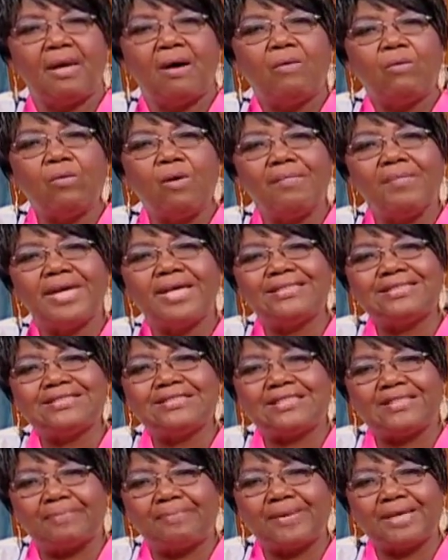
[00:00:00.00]
Women
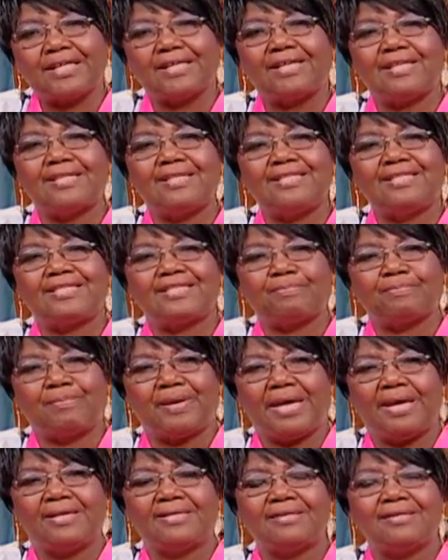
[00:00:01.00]
typically
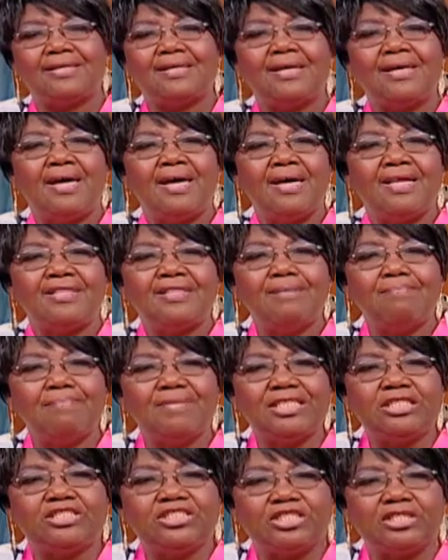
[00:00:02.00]
spend the
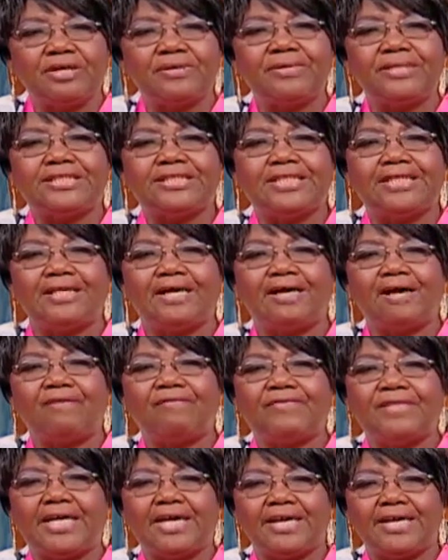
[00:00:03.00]
majority
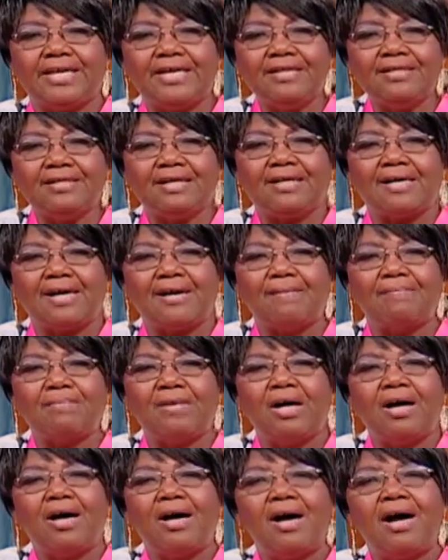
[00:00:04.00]
of their income
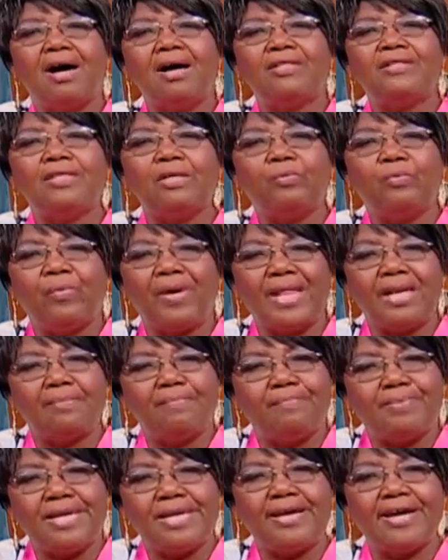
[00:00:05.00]
on the
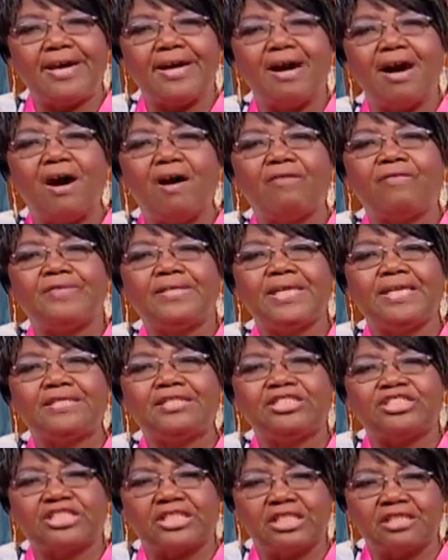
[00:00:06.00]
well-being of their
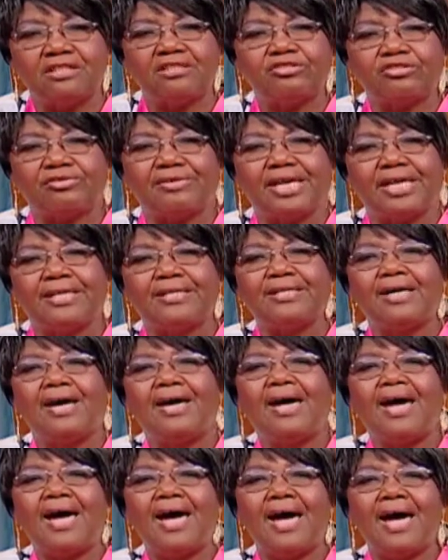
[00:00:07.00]
children
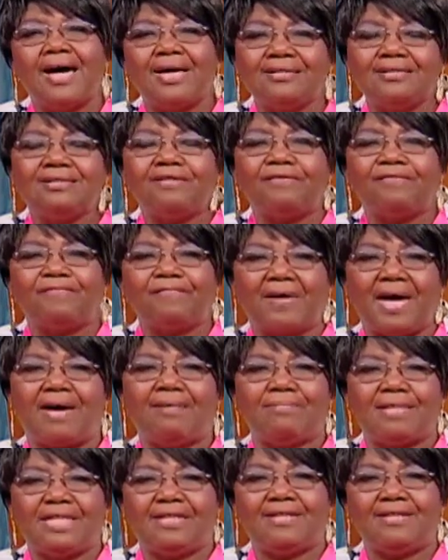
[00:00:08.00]
and the
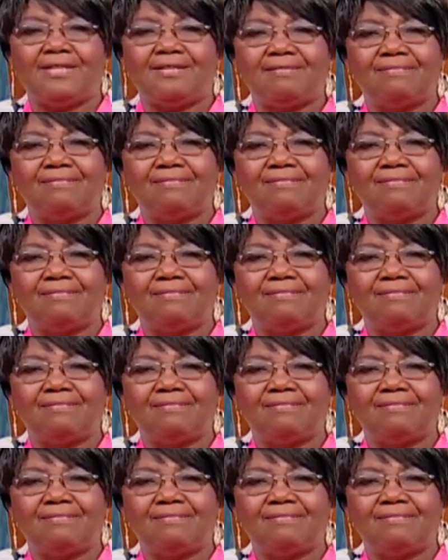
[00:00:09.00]
family.